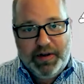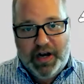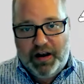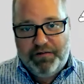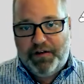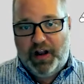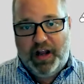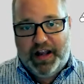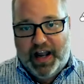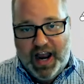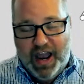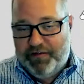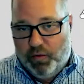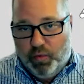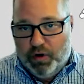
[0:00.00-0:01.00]
felt like I
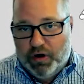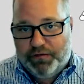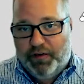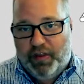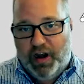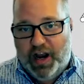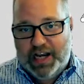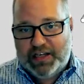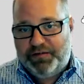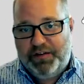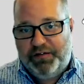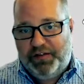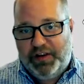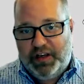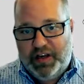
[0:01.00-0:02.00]
haven't worked for the last
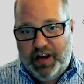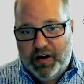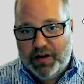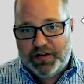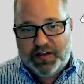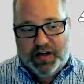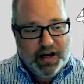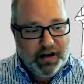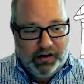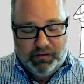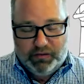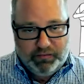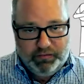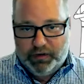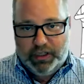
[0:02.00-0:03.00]
15 years, and I don't
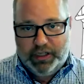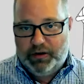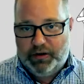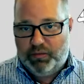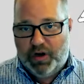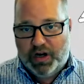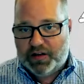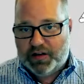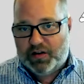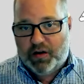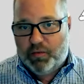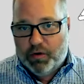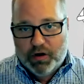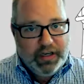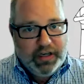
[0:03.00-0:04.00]
really want to start
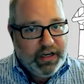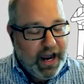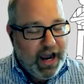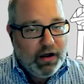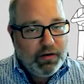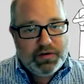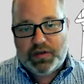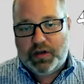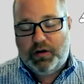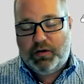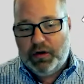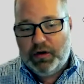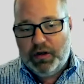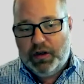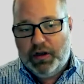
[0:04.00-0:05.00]
working now.
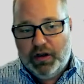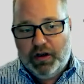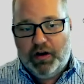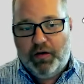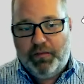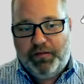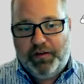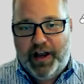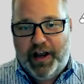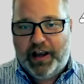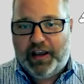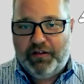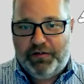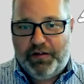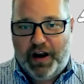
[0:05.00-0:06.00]
So hopefully I
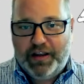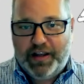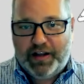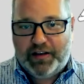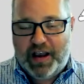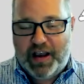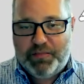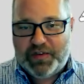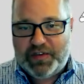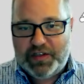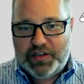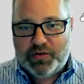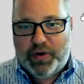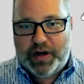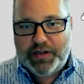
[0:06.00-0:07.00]
can find that type of
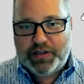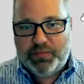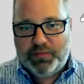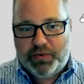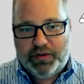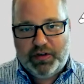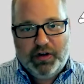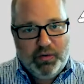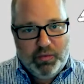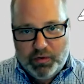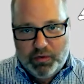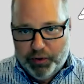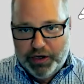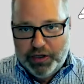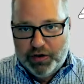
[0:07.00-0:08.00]
situation. But, we'll bring you